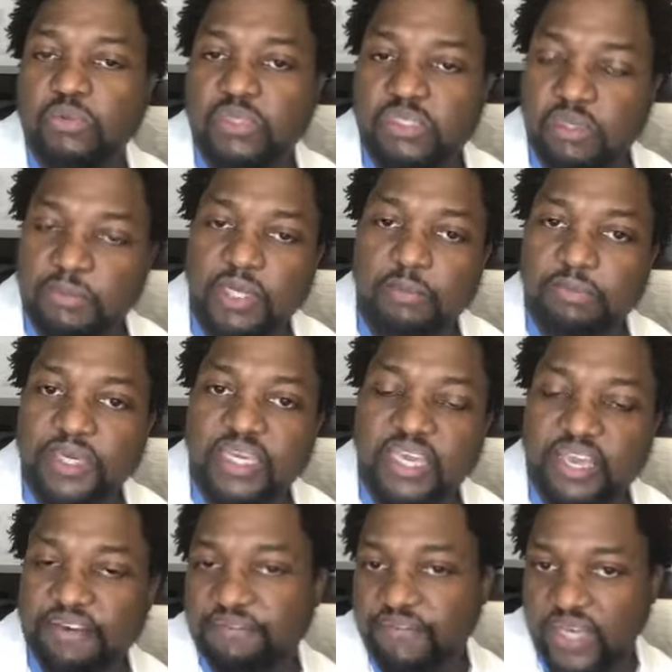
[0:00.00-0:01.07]
some of the big
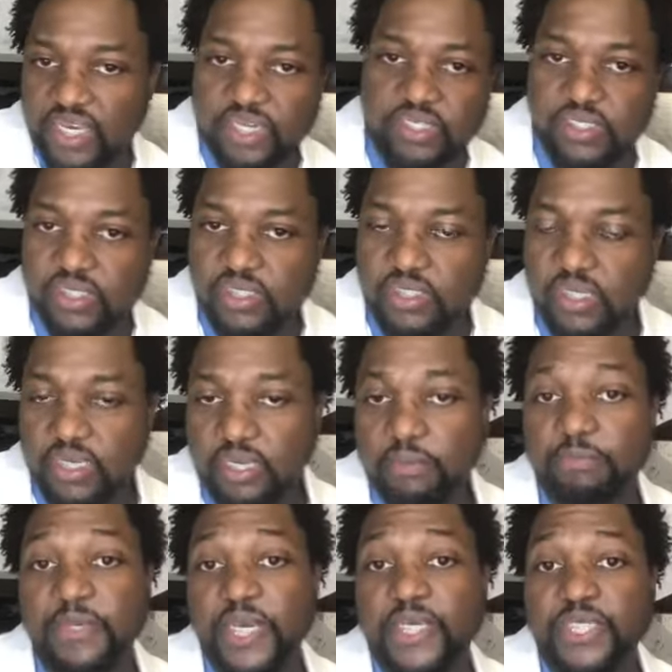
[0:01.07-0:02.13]
advantages to
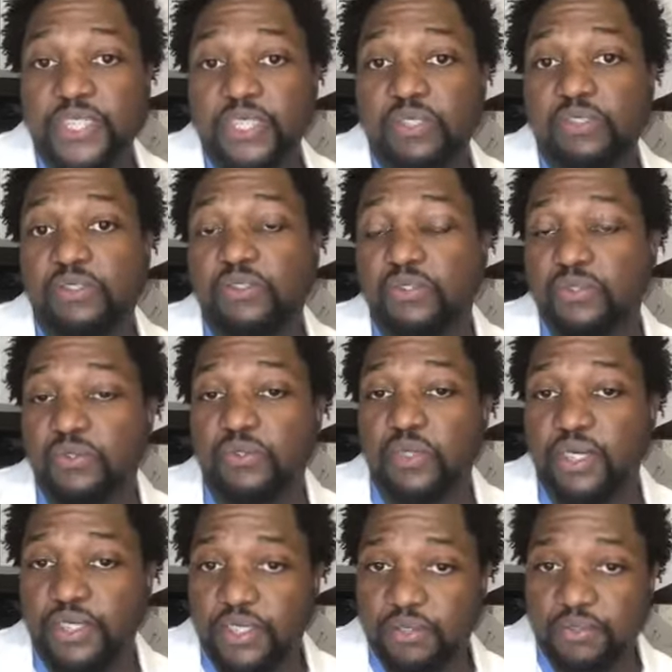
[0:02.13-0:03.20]
getting patients to
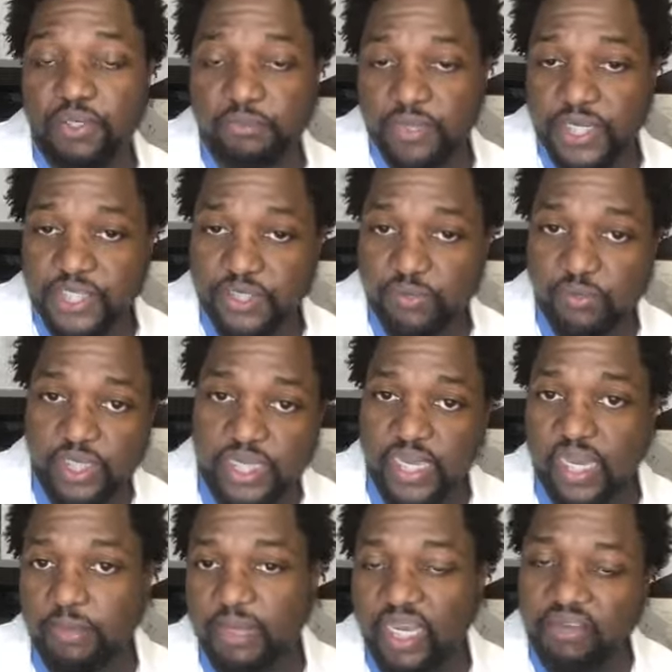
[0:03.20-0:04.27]
acute inpatient
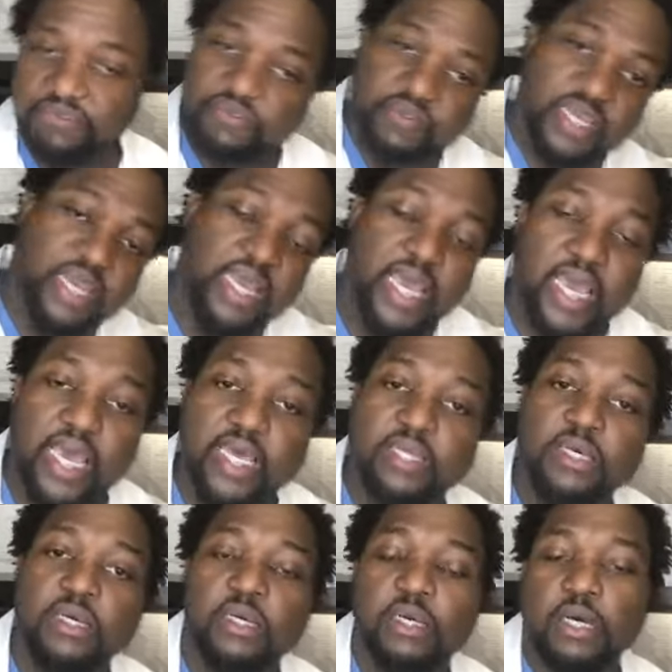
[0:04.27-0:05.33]
rehab after they
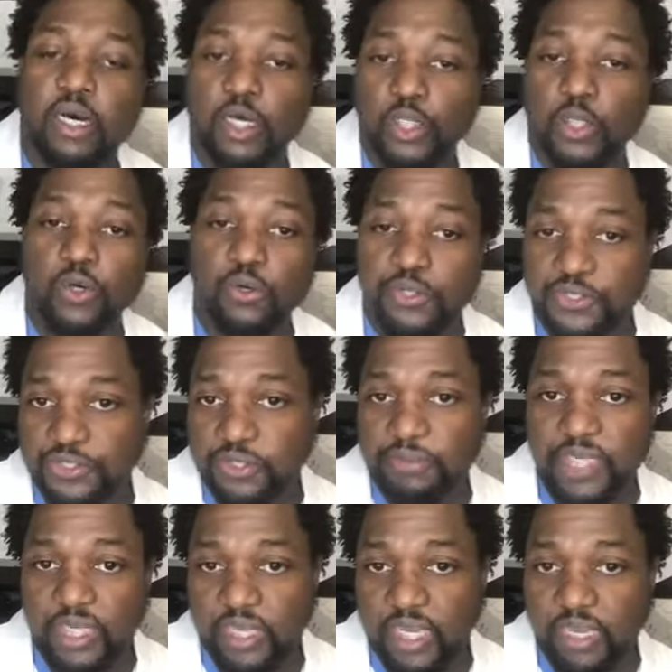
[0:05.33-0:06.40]
had a lower
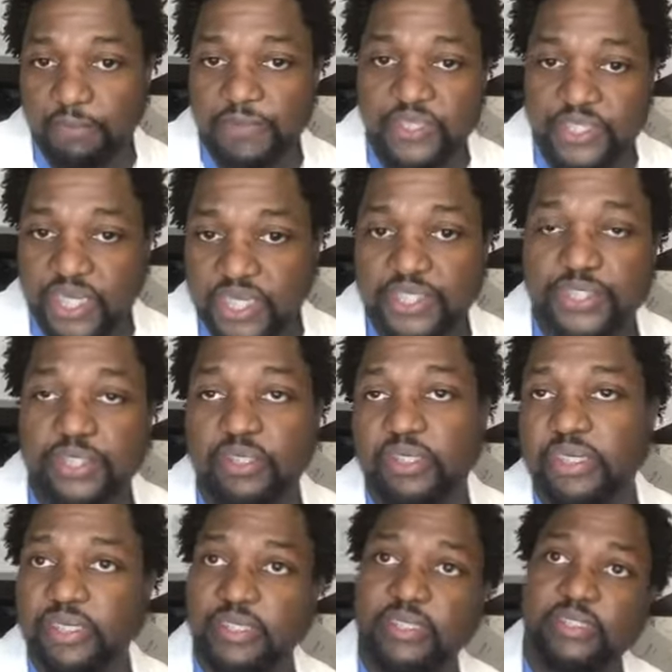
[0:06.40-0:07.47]
extremity amputation
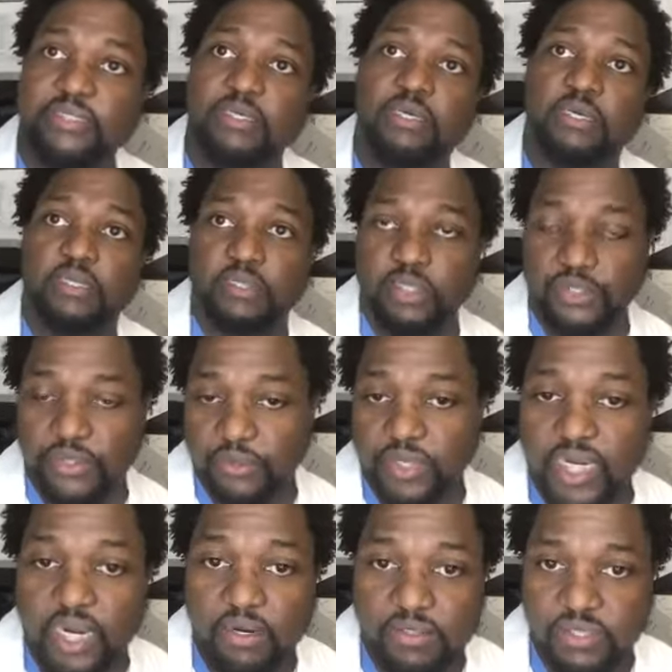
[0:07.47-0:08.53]
is the
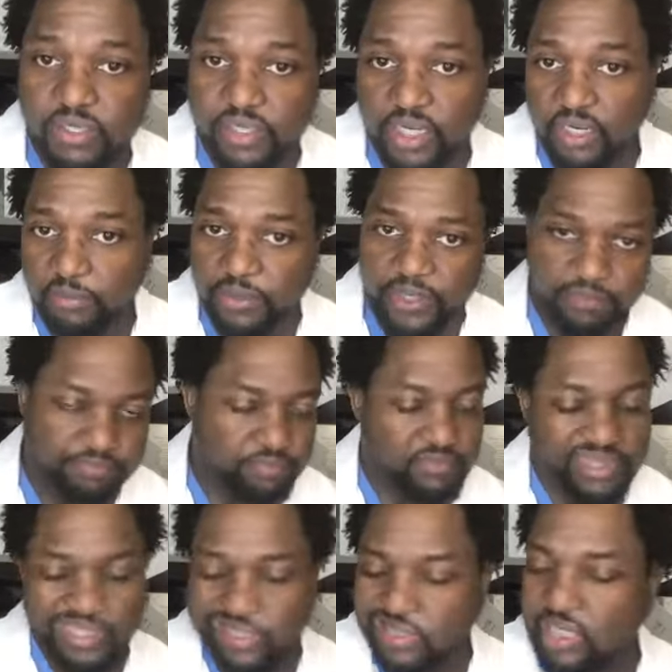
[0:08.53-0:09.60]
3 hours of therapy.
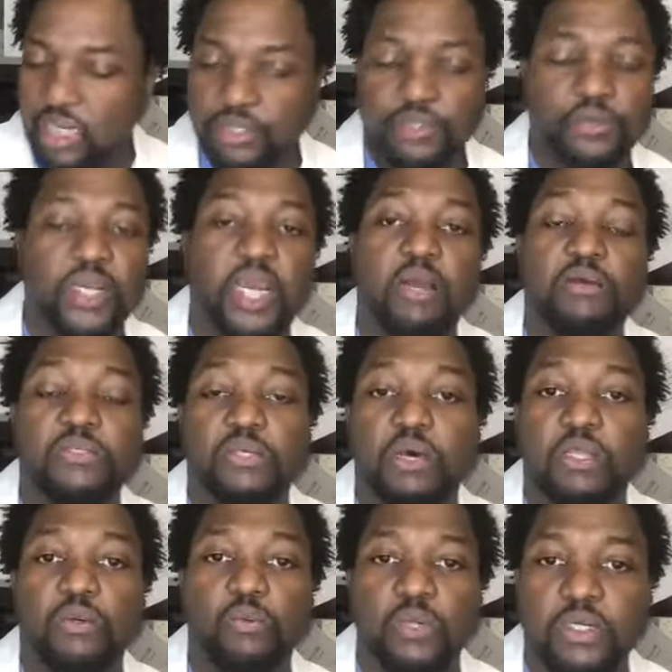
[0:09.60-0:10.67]
That's not 3 hours
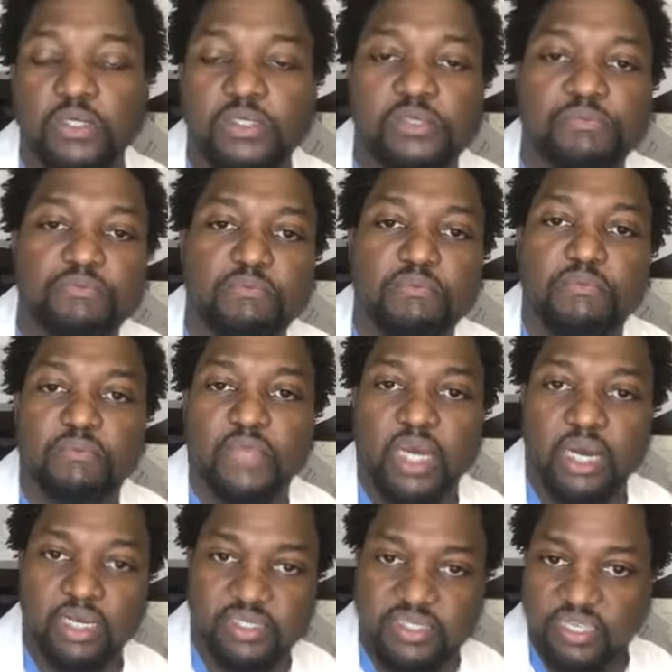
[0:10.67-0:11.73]
all at once.
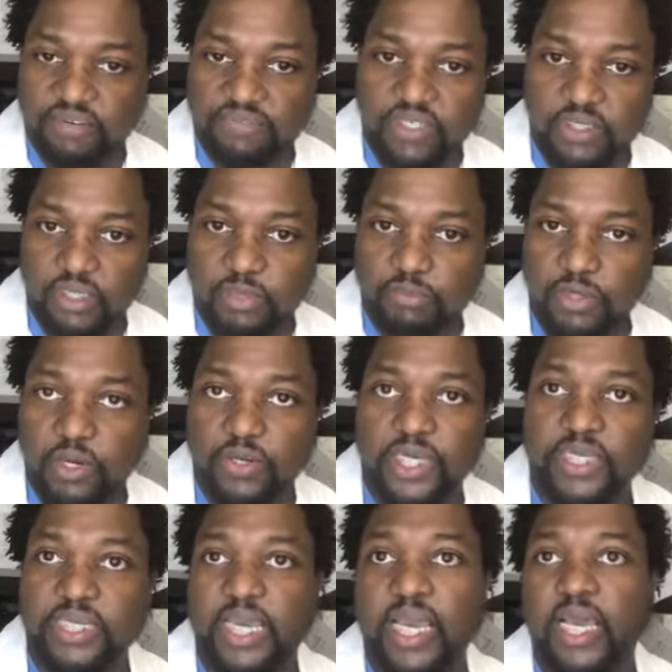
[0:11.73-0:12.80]
It's definitely
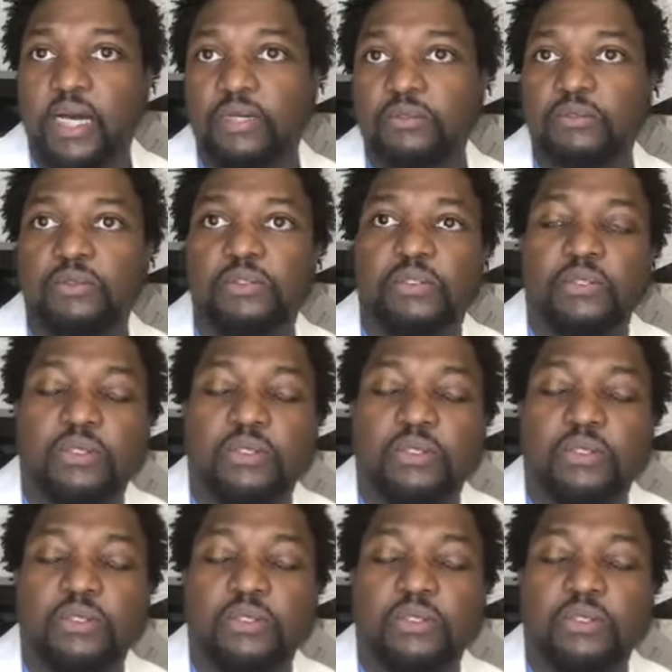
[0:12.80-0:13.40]
broken down,